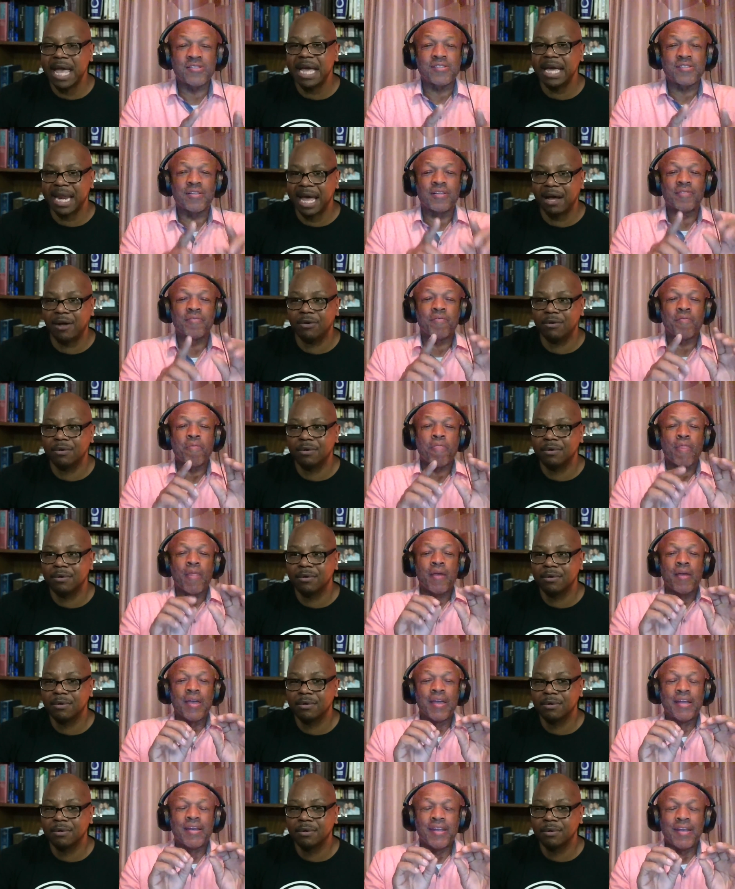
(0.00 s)
Speaker 1: hanging out?
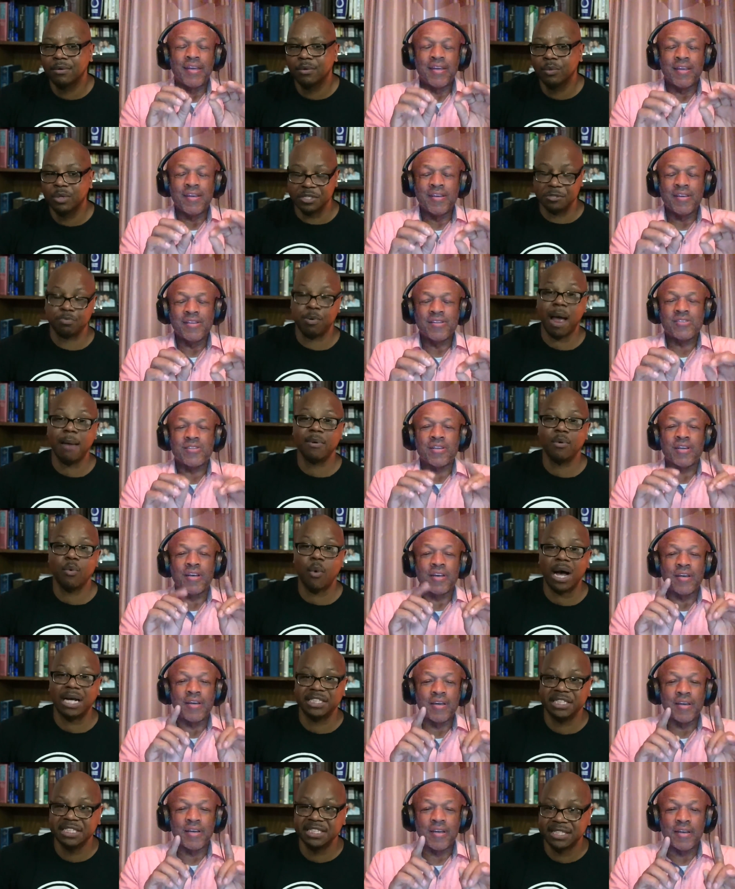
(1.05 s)
It Which is, is, probably
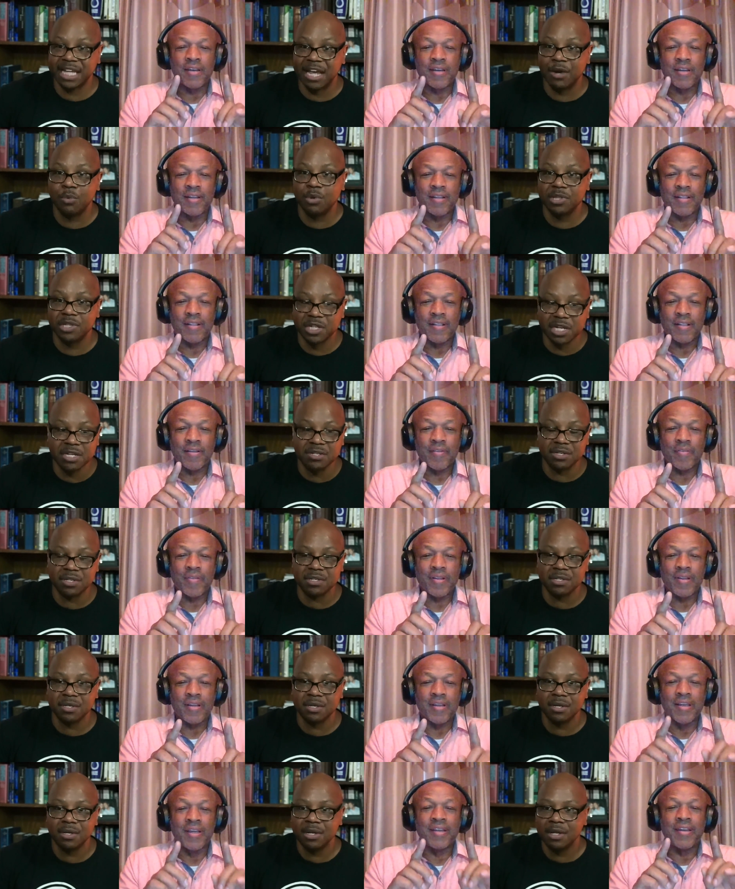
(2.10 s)
why she stayed with
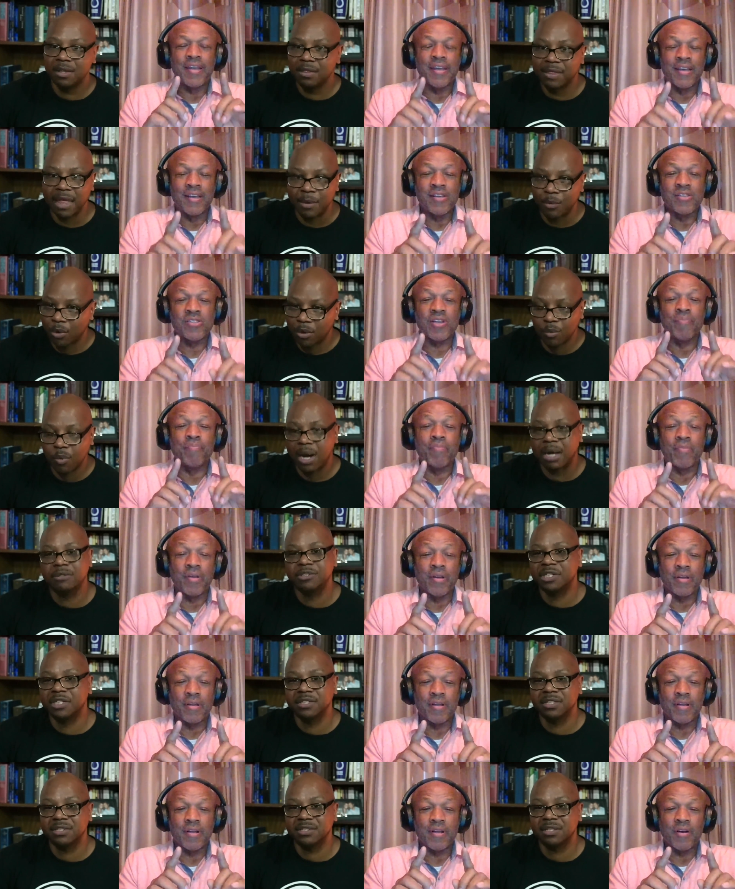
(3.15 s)
Jesus. They weren't around
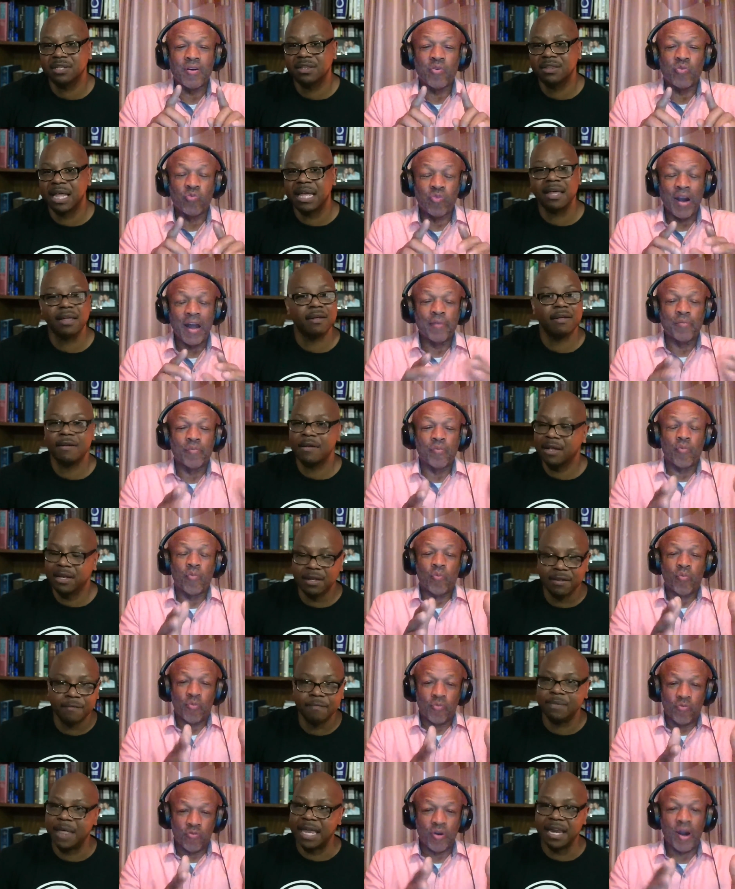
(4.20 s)
Jesus. They right.
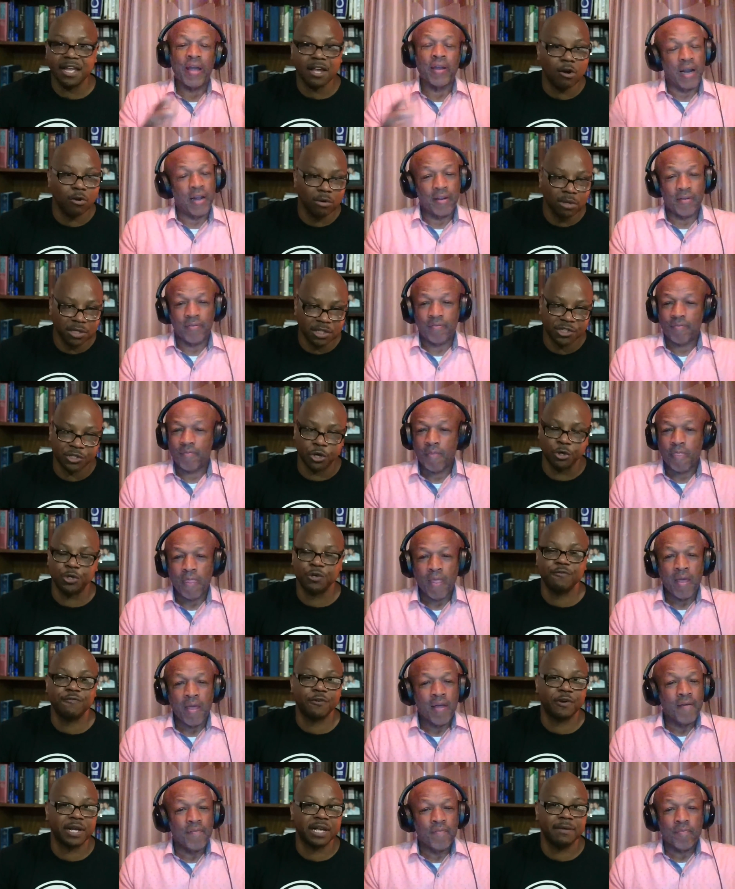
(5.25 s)
They didn't go right.
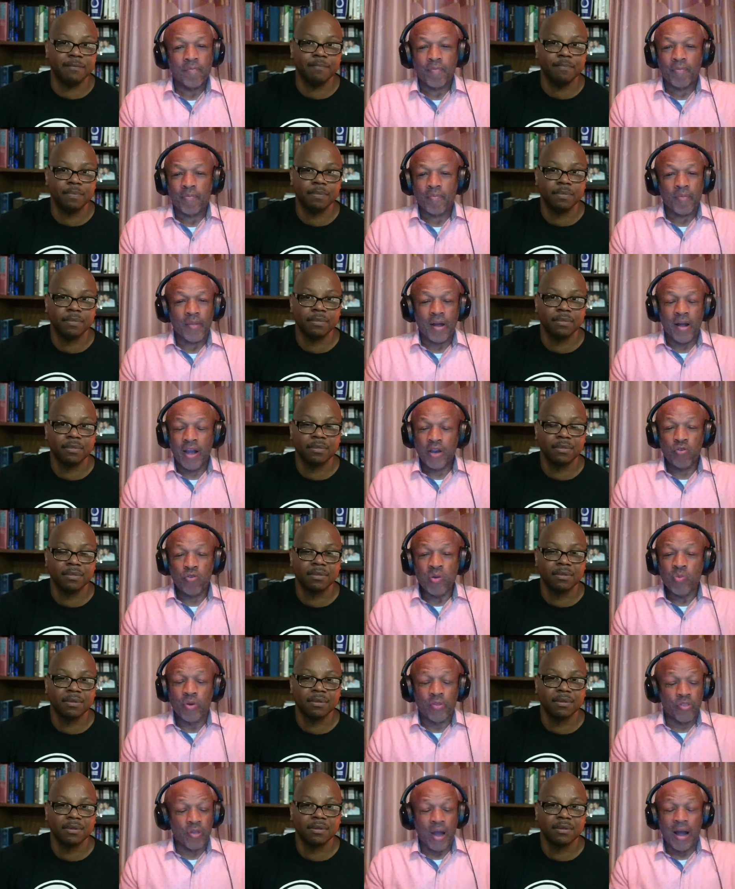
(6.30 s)
Speaker 2: searching for him.
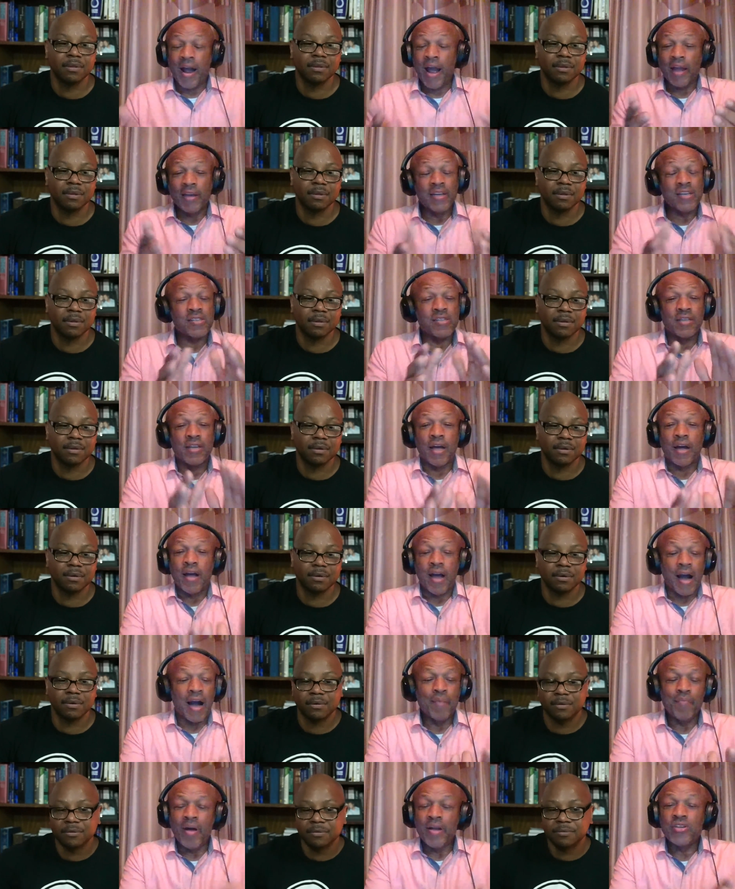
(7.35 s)
I agree with you. I,
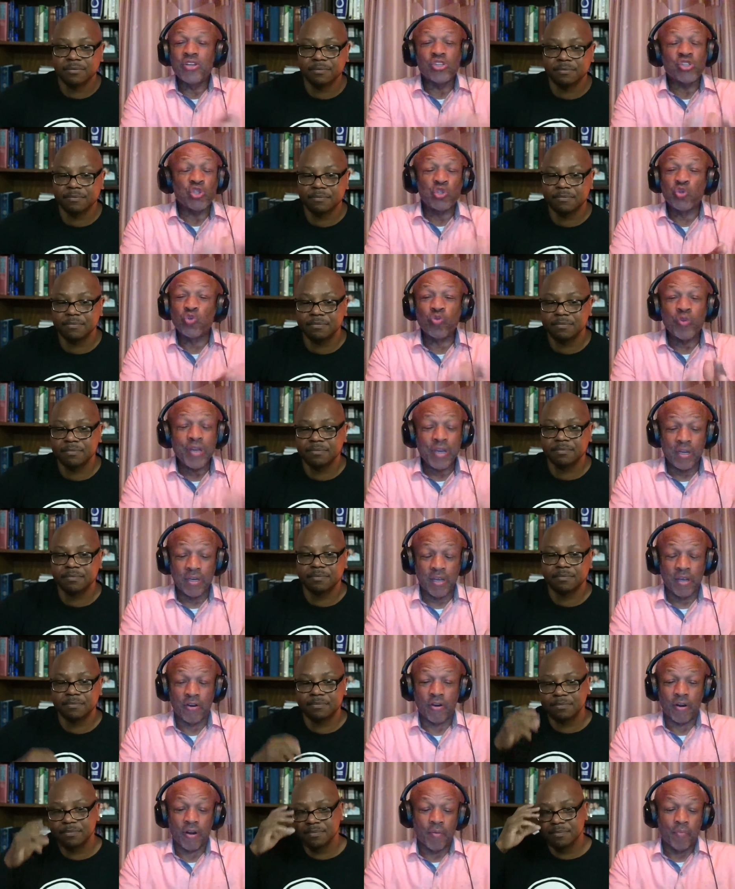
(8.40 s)
listen, I'm not
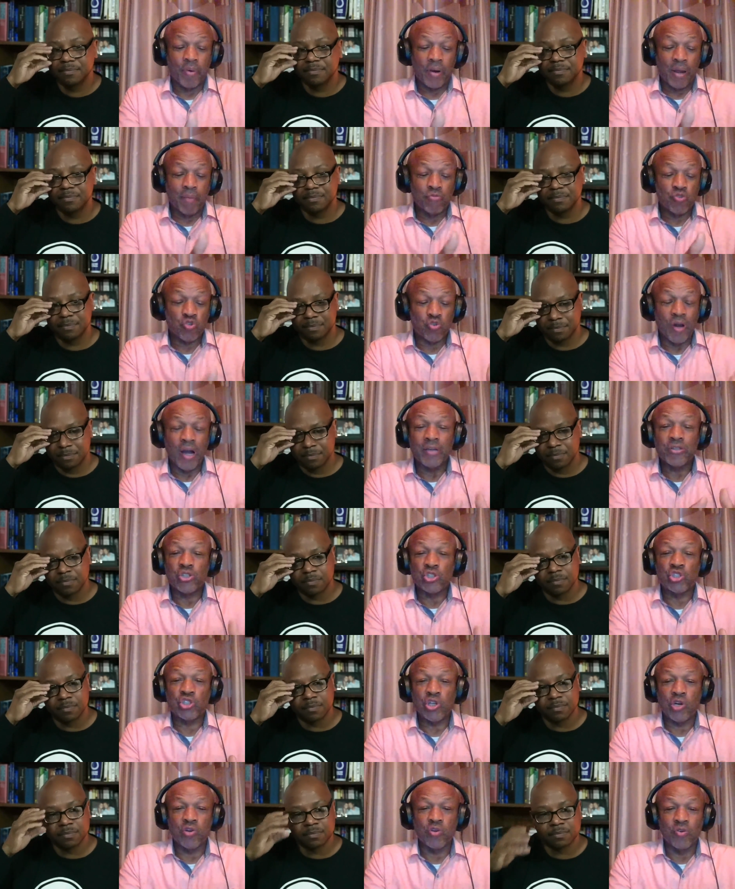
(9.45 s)
disagreeing here, but I'm
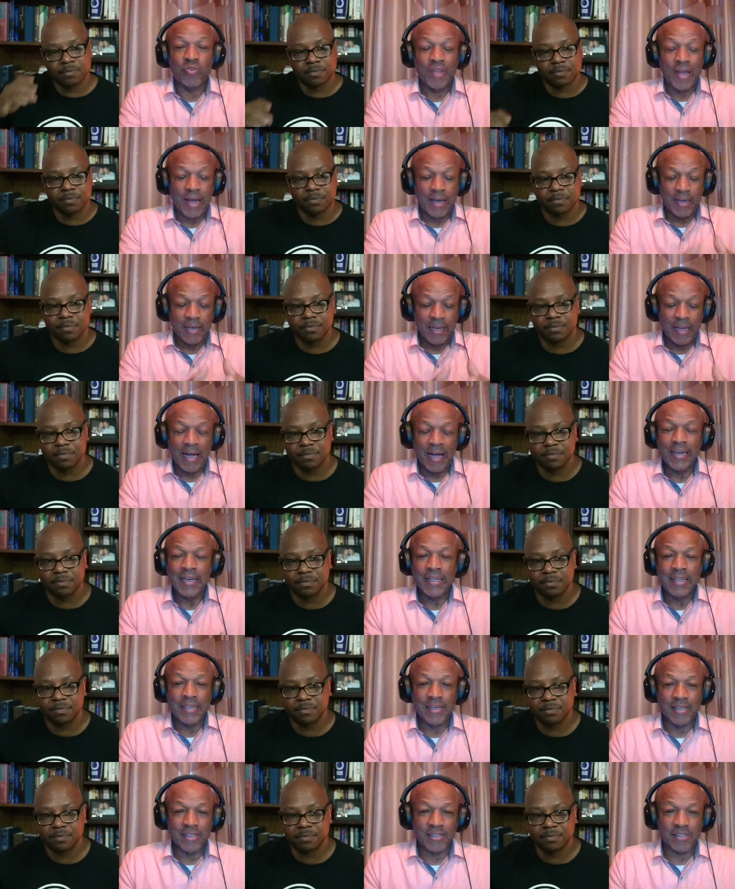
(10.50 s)
trying to show you that a
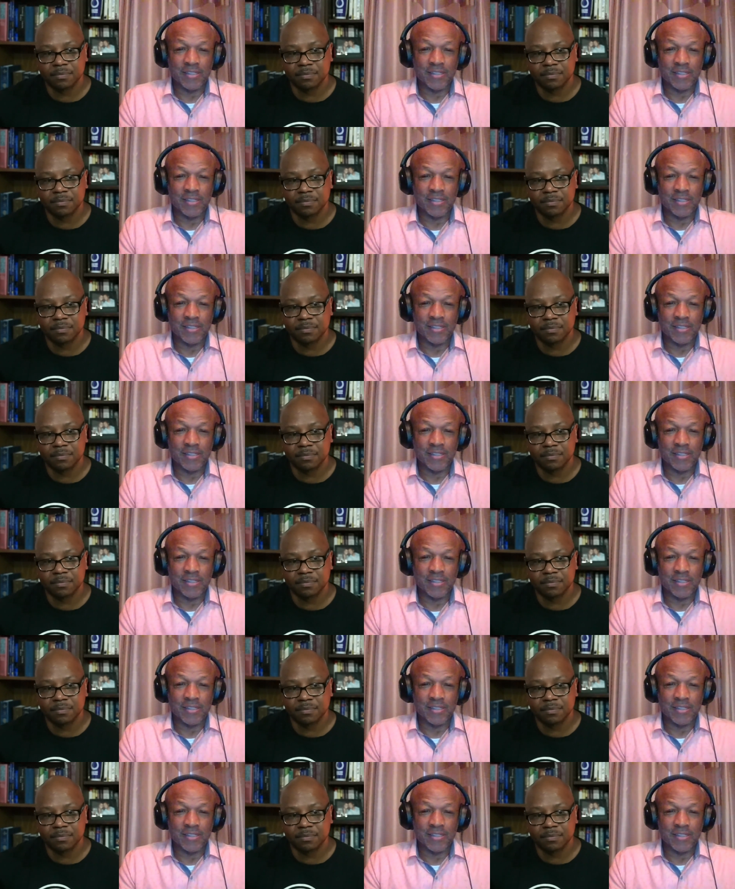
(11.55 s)
lot of